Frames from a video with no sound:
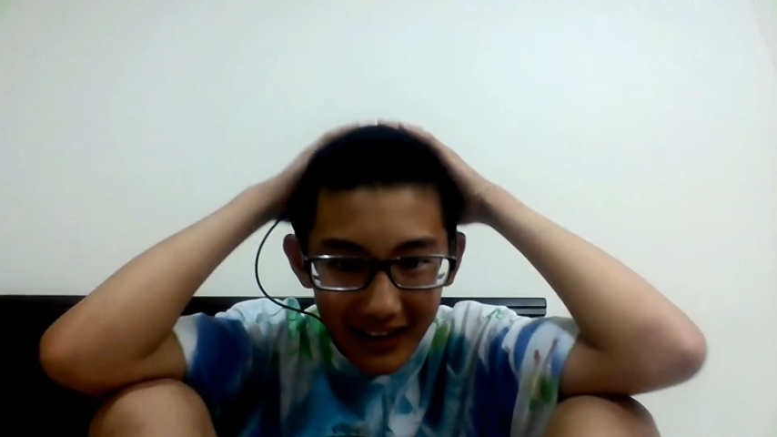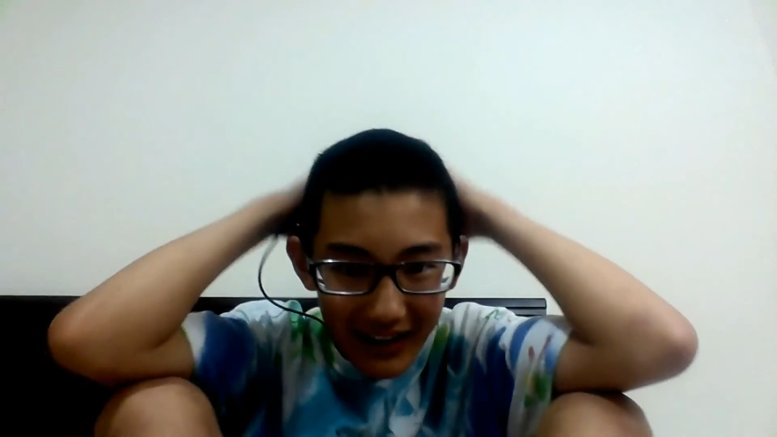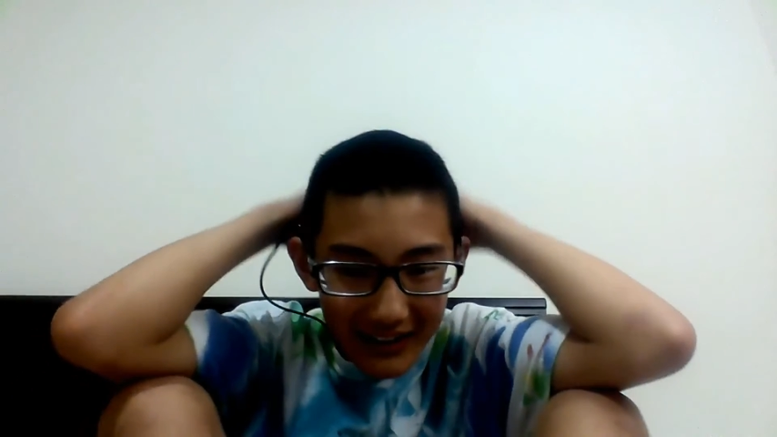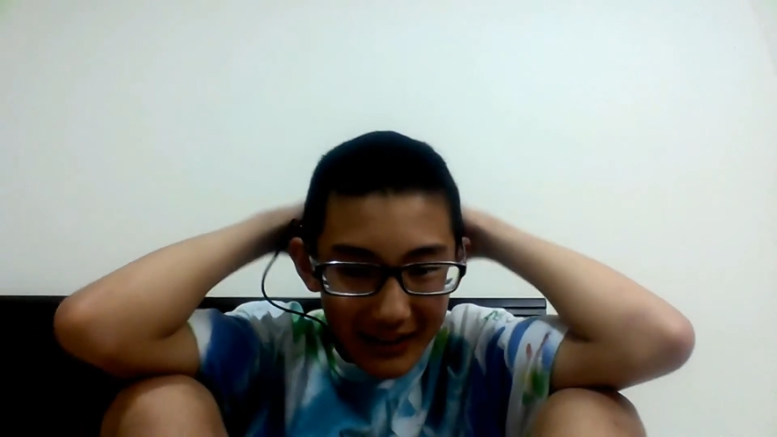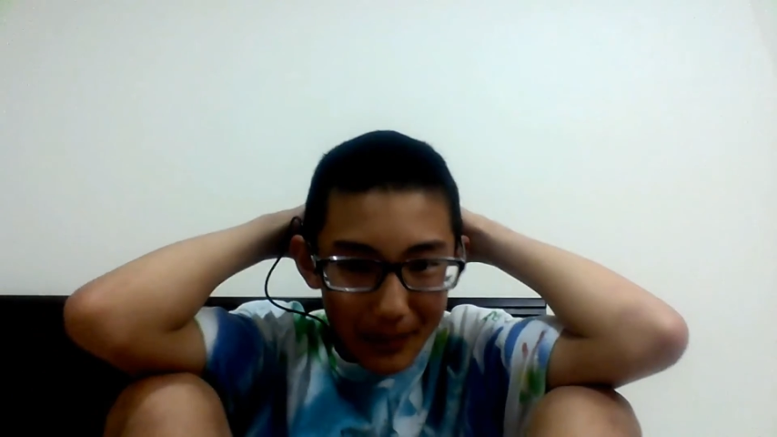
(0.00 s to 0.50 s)
I
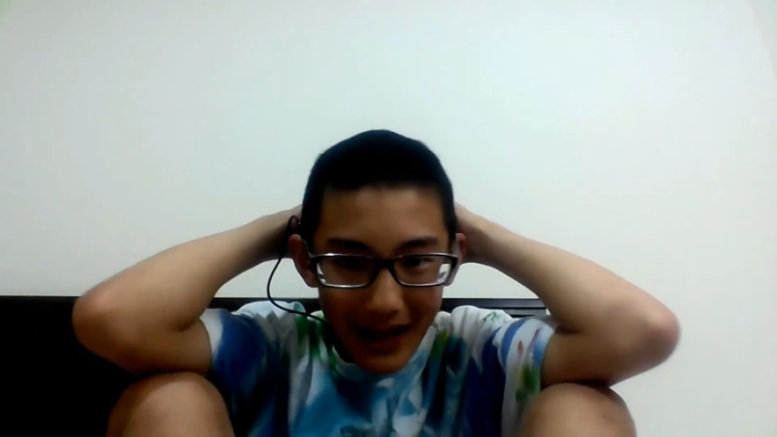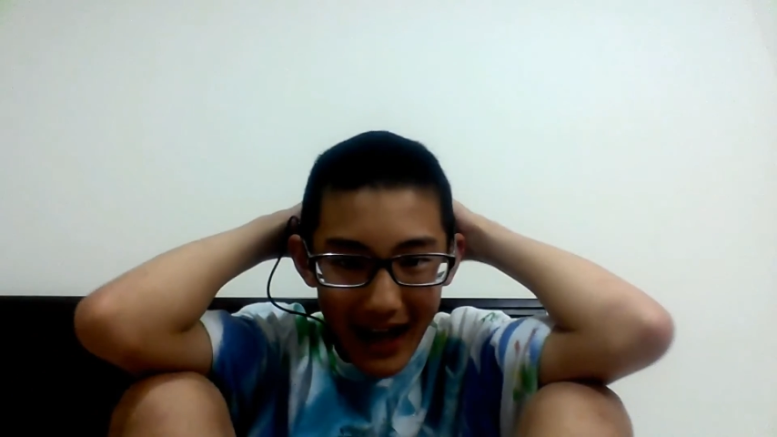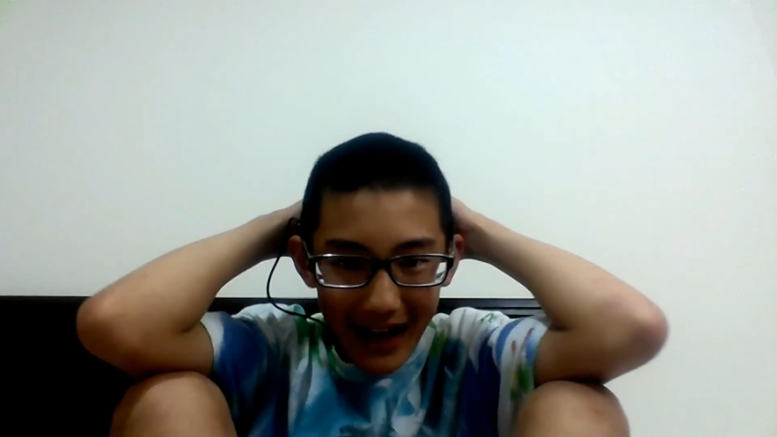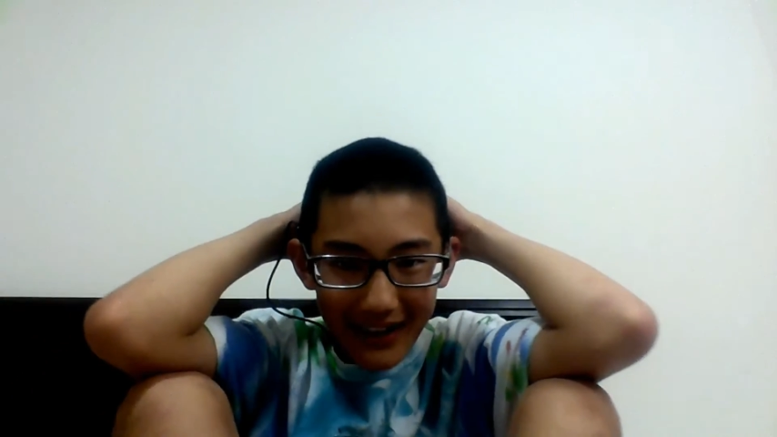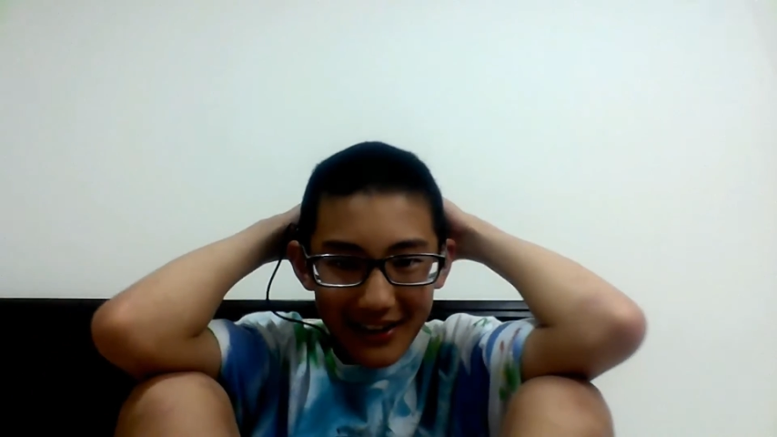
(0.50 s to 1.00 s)
got the
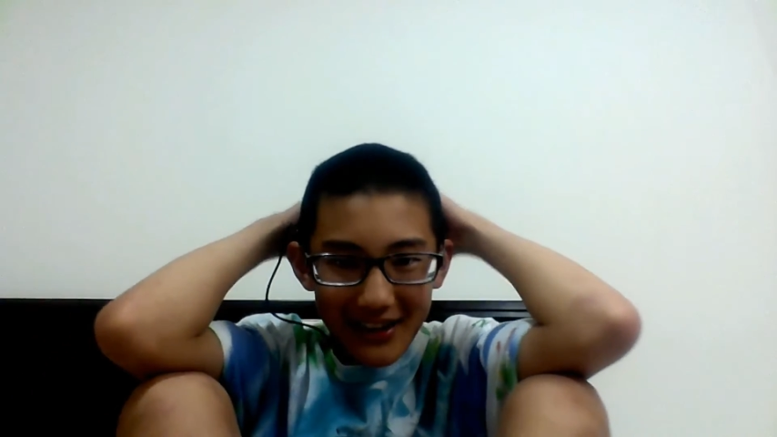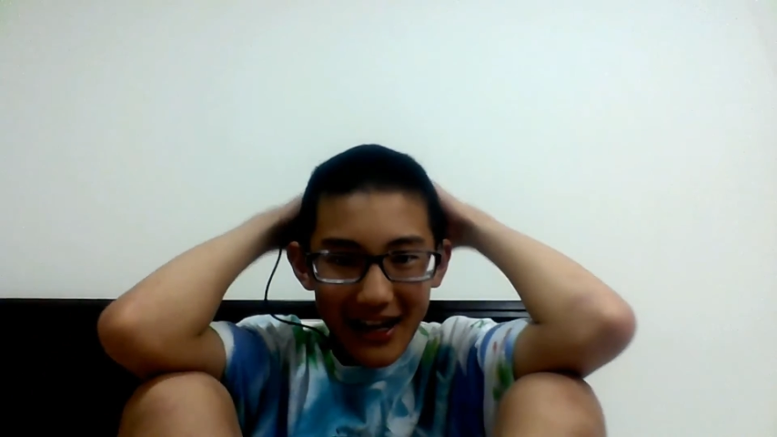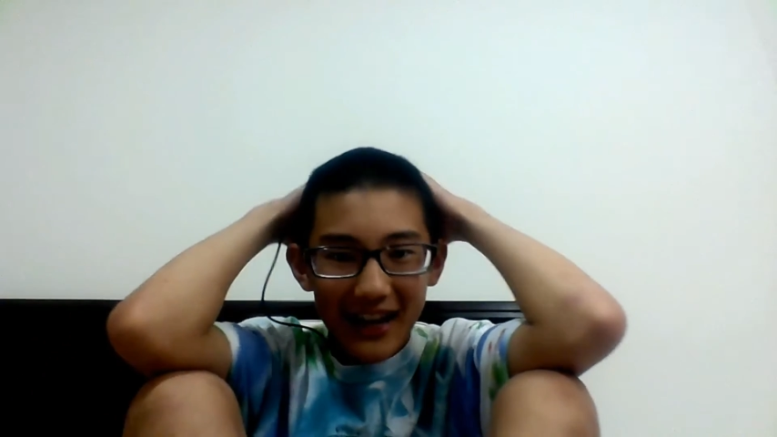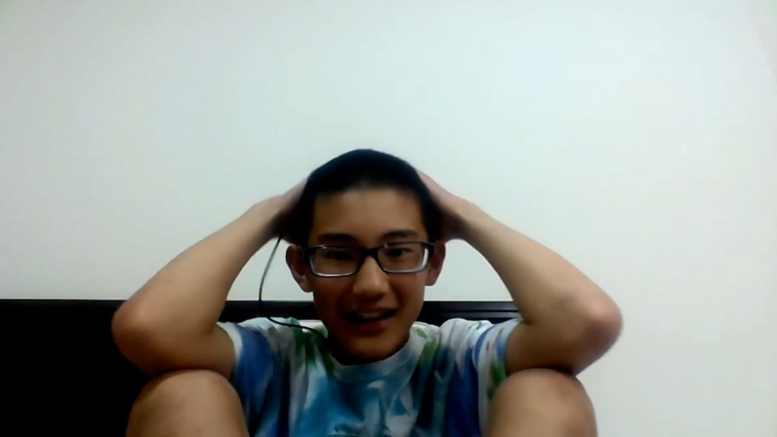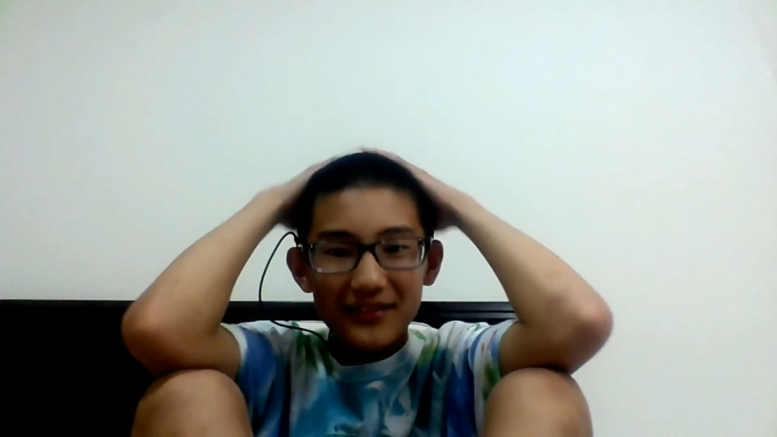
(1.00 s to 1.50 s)
black
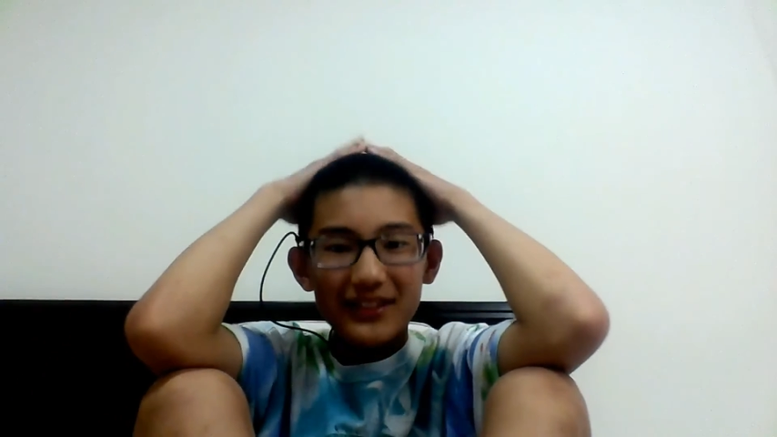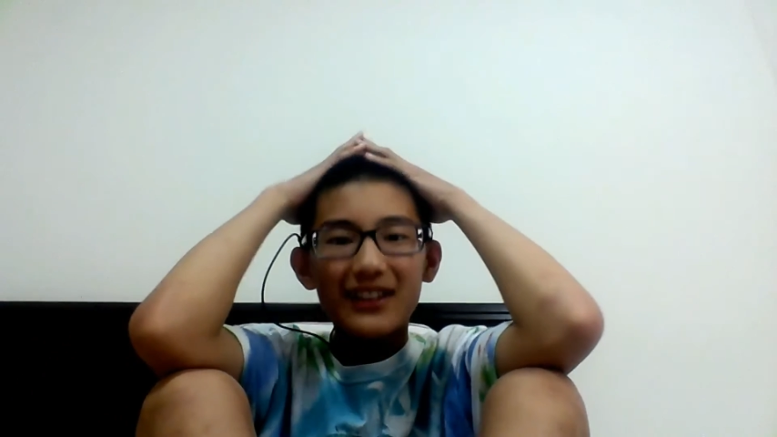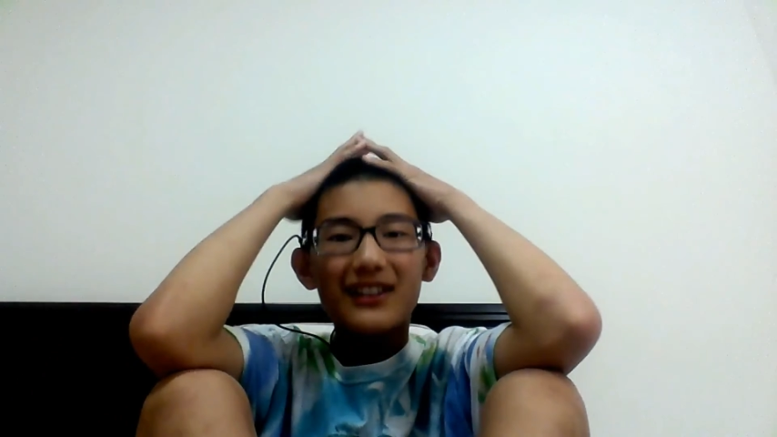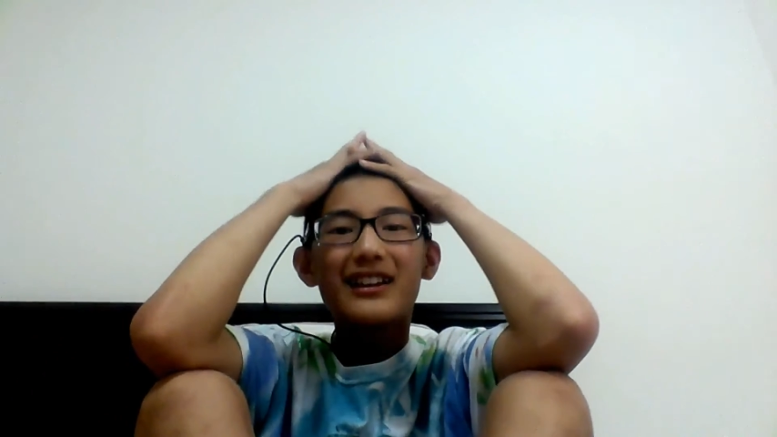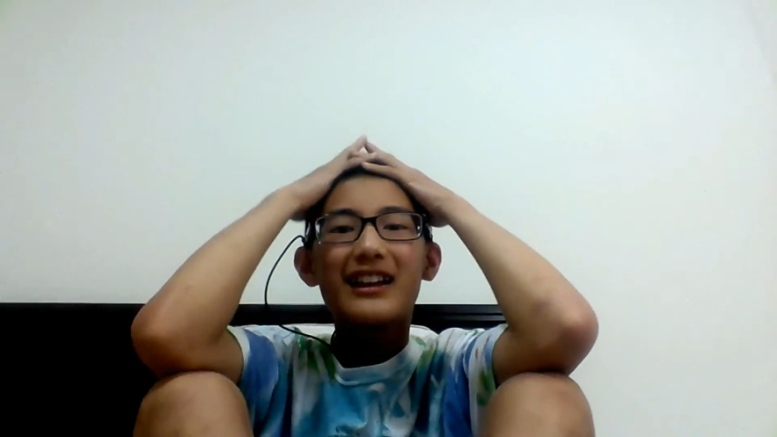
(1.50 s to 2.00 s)
shaved,
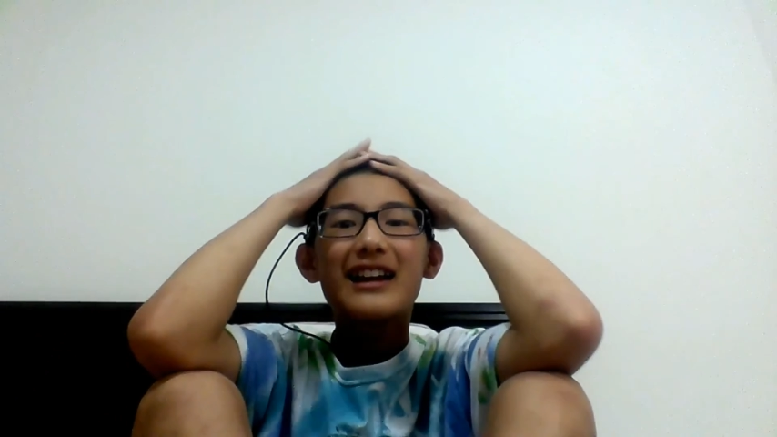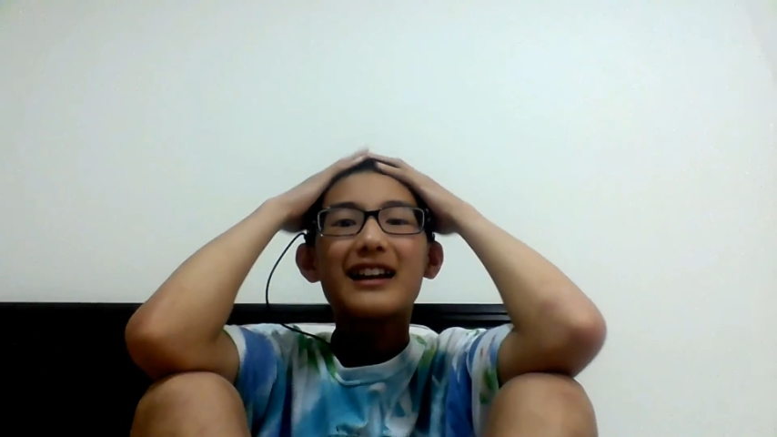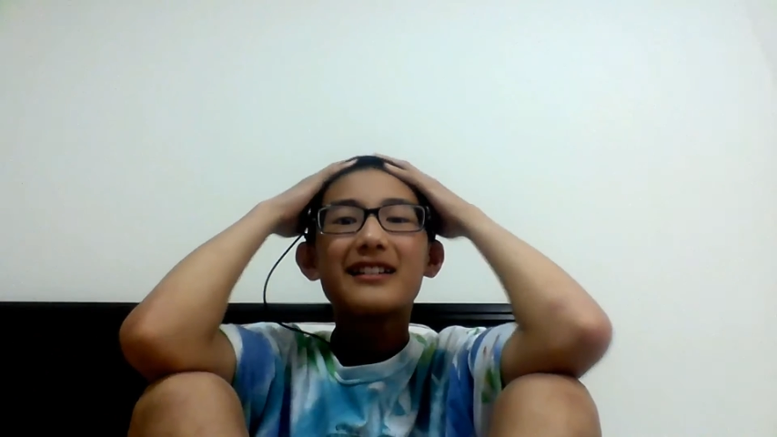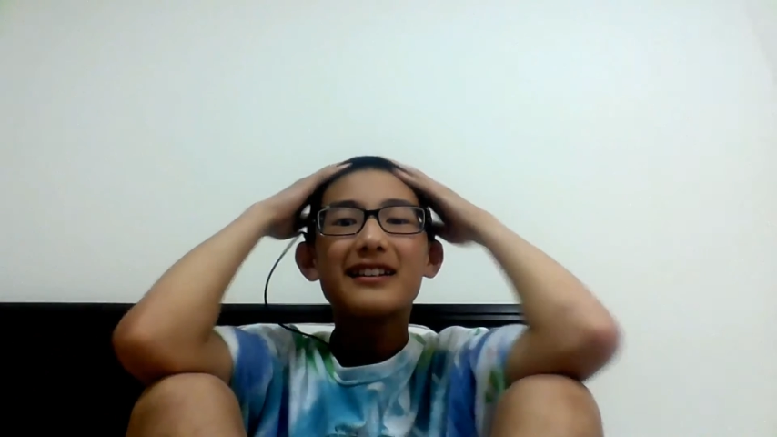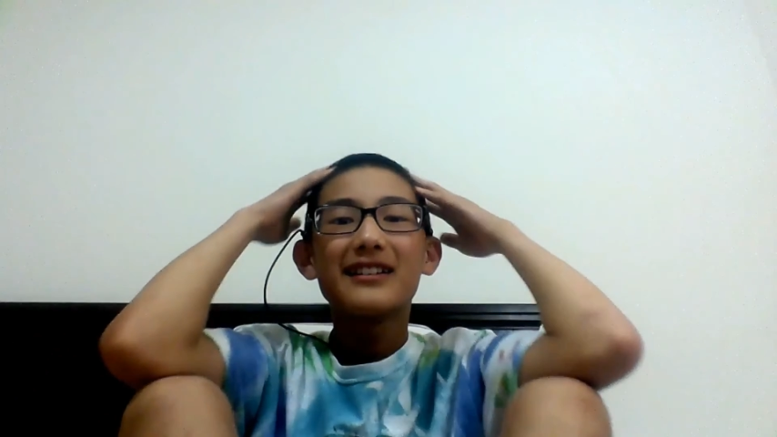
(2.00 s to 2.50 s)

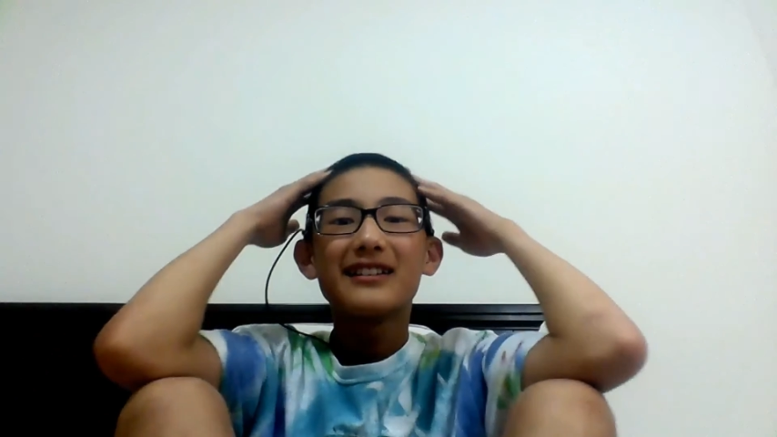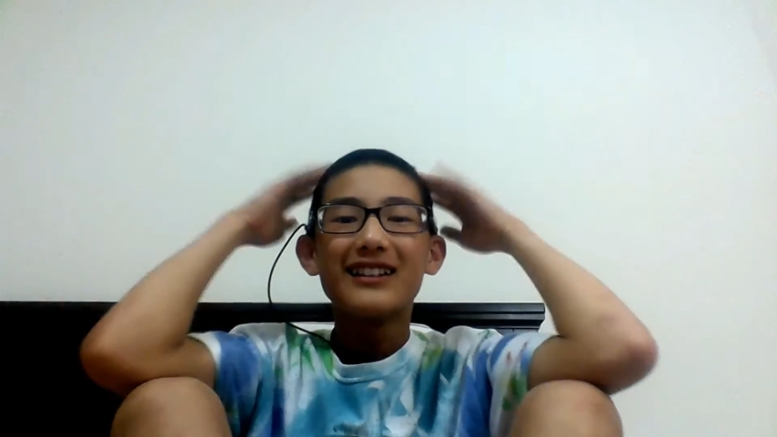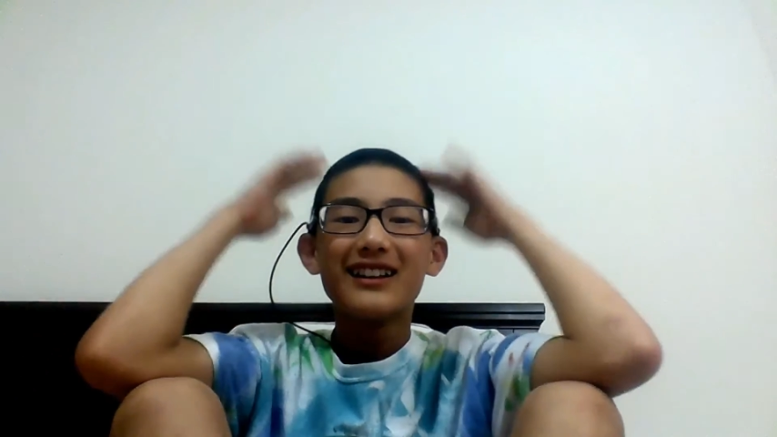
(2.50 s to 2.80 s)
and